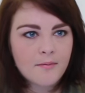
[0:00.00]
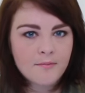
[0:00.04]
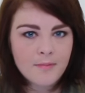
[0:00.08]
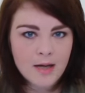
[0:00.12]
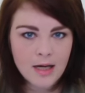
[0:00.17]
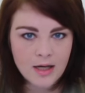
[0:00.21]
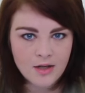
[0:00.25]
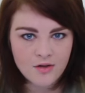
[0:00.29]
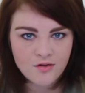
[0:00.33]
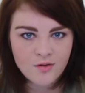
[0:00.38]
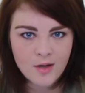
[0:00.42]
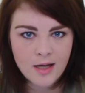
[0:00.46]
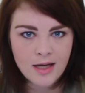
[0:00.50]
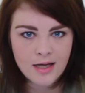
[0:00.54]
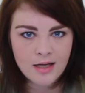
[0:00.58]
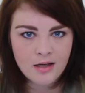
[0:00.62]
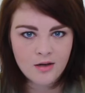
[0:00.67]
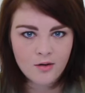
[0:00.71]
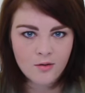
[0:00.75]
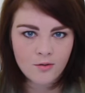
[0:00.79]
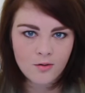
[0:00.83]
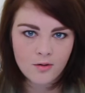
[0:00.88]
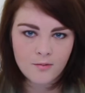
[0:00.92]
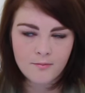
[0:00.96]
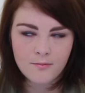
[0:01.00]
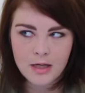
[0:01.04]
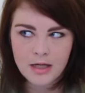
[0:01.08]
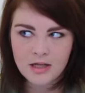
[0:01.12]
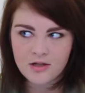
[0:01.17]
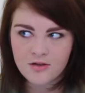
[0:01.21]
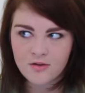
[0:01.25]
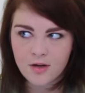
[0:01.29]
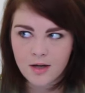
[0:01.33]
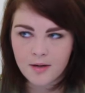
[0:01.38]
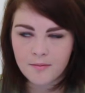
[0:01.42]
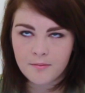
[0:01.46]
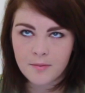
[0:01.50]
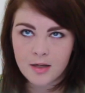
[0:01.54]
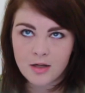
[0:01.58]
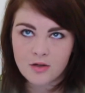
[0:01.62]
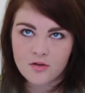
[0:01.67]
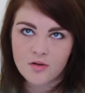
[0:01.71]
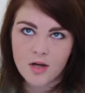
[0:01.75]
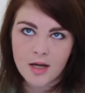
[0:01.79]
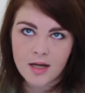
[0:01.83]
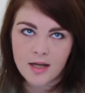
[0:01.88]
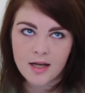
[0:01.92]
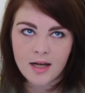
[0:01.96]
Meituan or Meituan,
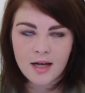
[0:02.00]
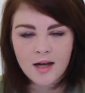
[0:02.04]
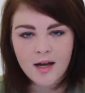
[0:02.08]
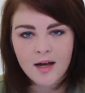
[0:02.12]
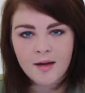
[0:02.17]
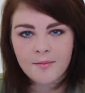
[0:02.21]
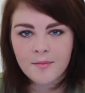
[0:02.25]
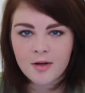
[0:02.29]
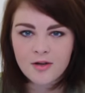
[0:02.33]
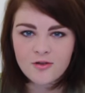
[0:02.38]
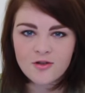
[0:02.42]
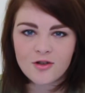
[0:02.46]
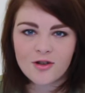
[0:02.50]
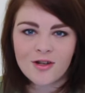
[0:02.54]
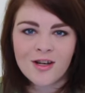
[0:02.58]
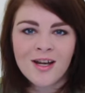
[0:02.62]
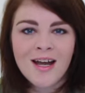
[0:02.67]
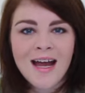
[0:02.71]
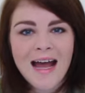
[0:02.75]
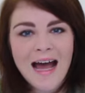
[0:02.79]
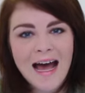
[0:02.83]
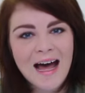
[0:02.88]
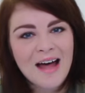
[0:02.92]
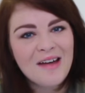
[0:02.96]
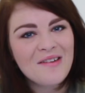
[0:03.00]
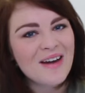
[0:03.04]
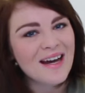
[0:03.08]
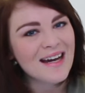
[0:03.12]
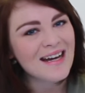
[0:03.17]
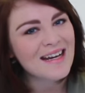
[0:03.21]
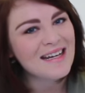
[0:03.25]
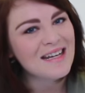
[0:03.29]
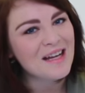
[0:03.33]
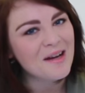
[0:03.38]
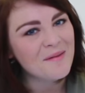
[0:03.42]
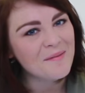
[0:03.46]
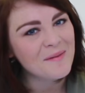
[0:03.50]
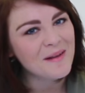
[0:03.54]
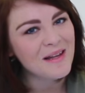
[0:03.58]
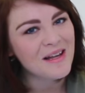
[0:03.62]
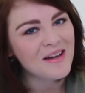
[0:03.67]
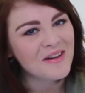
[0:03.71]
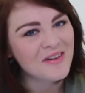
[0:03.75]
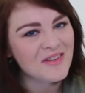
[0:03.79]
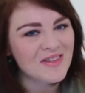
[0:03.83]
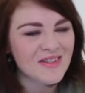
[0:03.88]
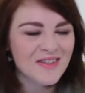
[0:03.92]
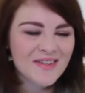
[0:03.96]
Meituan. I'm not sure. I'll write it down
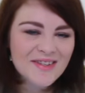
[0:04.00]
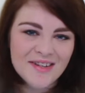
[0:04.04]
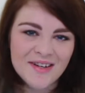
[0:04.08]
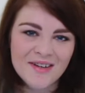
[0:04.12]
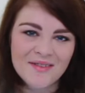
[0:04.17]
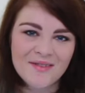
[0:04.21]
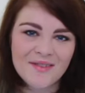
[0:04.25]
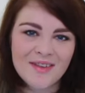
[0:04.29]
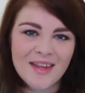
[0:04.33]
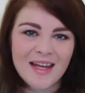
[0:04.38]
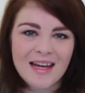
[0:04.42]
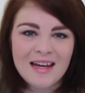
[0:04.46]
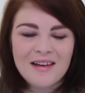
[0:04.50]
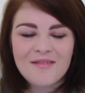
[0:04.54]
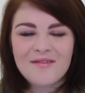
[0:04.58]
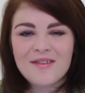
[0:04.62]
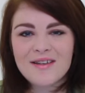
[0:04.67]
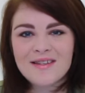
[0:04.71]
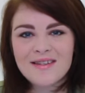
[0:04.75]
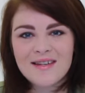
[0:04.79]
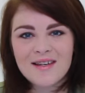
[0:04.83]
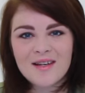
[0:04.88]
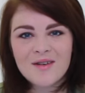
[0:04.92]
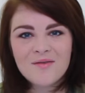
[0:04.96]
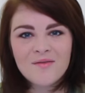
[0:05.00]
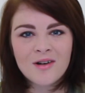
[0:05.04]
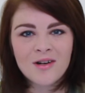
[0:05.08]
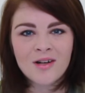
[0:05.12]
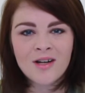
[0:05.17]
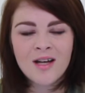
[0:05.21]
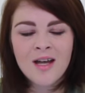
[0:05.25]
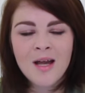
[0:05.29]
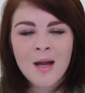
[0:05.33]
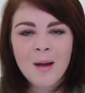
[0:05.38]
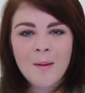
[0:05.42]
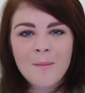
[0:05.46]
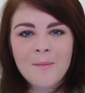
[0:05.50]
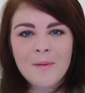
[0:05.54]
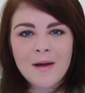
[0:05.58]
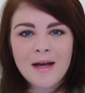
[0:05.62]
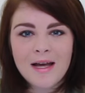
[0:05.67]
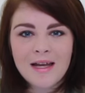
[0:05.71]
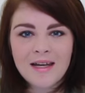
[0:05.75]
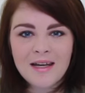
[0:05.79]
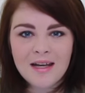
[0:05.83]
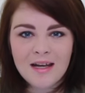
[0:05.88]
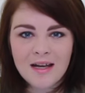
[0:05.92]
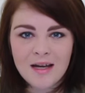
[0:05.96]
below, so sorry for that if I say it wrong.
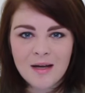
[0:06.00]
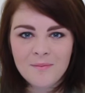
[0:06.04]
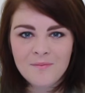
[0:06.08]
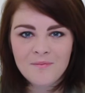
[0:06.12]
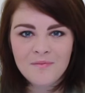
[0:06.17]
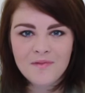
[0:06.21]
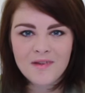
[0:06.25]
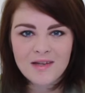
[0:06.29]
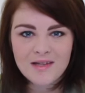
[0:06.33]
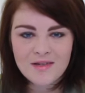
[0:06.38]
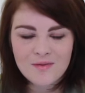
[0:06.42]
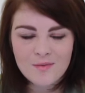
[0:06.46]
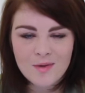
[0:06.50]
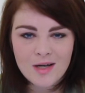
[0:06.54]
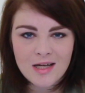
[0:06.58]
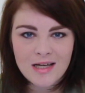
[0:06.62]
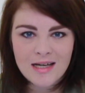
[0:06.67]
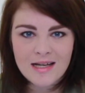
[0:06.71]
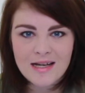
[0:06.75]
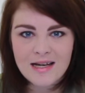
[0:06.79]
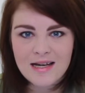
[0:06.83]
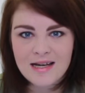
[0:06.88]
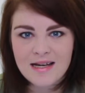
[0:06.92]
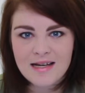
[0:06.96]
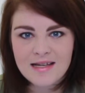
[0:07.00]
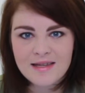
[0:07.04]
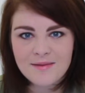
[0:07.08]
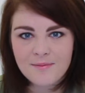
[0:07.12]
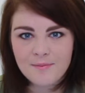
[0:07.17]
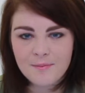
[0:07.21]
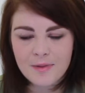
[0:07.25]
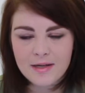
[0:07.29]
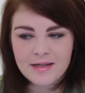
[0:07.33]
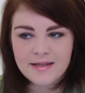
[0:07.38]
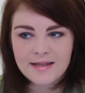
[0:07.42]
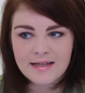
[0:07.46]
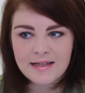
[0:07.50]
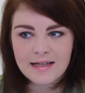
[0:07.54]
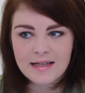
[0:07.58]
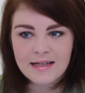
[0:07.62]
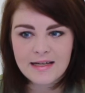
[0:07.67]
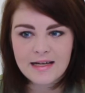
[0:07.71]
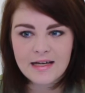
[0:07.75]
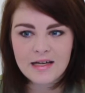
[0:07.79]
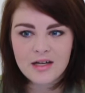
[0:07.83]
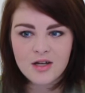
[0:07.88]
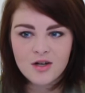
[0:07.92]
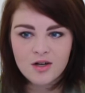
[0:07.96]
But this one is
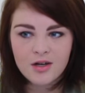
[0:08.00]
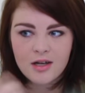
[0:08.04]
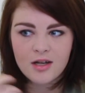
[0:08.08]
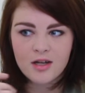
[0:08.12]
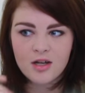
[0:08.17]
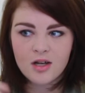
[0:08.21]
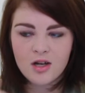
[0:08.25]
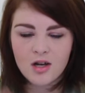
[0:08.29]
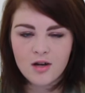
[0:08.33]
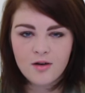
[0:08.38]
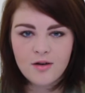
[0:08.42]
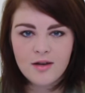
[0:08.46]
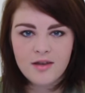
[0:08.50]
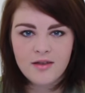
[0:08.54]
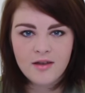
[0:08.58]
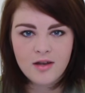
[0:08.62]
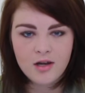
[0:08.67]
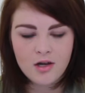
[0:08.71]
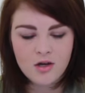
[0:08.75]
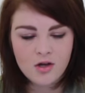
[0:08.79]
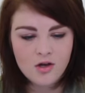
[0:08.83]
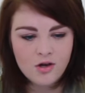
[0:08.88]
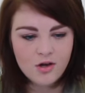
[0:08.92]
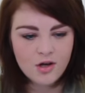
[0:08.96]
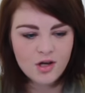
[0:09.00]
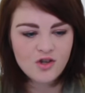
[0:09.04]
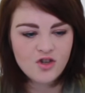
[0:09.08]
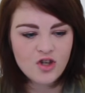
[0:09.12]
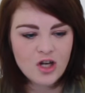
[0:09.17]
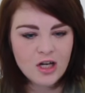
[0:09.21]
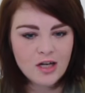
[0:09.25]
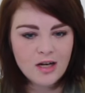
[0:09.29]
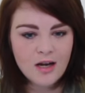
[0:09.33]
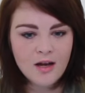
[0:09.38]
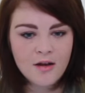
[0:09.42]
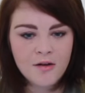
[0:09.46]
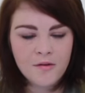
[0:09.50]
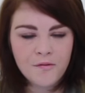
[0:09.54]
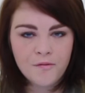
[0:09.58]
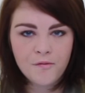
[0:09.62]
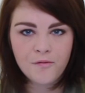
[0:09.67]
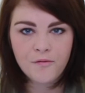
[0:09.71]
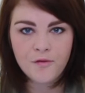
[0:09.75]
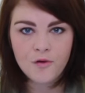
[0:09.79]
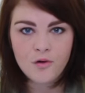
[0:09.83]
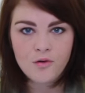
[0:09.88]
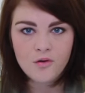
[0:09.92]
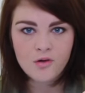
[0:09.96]
basically, you can go in there, you can check out
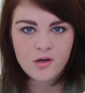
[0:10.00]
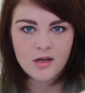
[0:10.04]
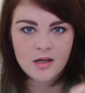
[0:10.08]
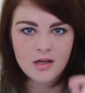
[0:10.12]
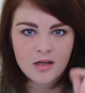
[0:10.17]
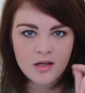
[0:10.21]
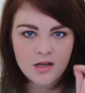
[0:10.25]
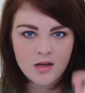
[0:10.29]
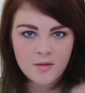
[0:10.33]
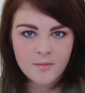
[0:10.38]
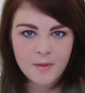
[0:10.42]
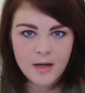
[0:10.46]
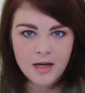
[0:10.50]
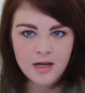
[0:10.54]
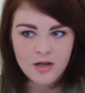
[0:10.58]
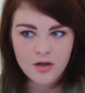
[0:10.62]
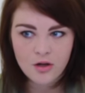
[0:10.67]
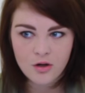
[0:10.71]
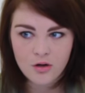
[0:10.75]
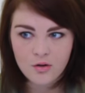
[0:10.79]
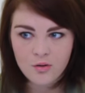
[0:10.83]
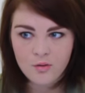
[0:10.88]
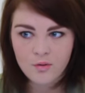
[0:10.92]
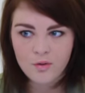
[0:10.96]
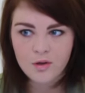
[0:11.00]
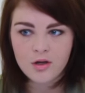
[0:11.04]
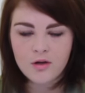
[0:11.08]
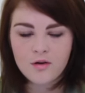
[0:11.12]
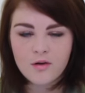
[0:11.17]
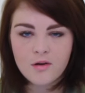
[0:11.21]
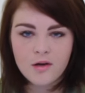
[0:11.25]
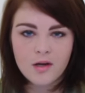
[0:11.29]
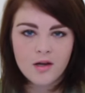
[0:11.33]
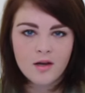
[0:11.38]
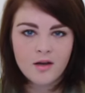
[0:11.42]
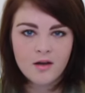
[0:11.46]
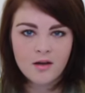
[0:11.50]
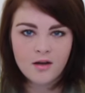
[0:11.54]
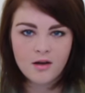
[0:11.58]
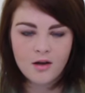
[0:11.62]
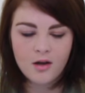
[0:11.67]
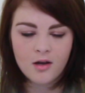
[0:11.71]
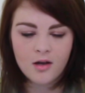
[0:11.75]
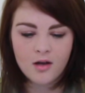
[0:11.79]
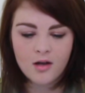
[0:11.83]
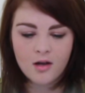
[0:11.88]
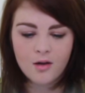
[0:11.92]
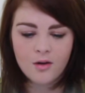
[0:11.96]
food nearby you, you can
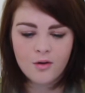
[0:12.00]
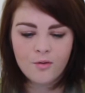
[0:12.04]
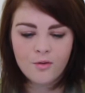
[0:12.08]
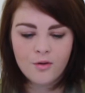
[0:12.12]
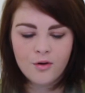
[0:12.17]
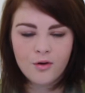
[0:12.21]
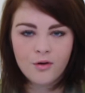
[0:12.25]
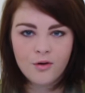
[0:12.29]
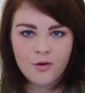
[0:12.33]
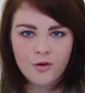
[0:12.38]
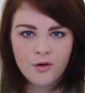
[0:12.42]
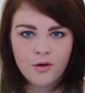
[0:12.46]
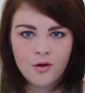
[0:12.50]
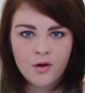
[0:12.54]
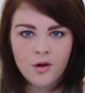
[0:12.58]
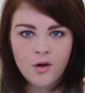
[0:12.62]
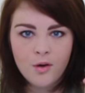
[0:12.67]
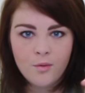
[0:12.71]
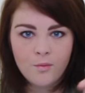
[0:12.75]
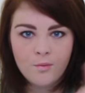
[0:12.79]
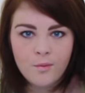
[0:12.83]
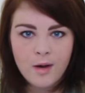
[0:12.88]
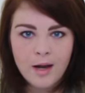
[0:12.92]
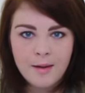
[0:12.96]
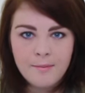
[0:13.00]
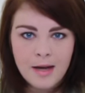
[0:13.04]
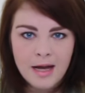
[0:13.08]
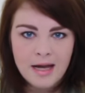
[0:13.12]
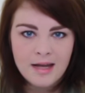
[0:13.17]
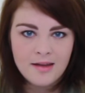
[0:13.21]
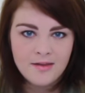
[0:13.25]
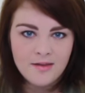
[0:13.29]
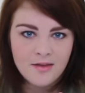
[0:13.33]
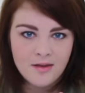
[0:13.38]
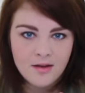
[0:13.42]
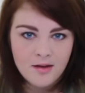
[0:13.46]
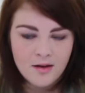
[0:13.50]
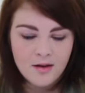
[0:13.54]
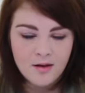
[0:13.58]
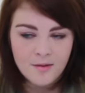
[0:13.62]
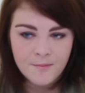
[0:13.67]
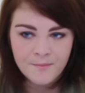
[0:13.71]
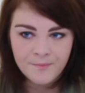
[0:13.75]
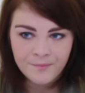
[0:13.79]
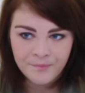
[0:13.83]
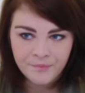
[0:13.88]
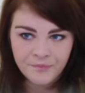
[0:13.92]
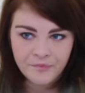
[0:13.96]
order Waimai,
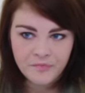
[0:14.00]
the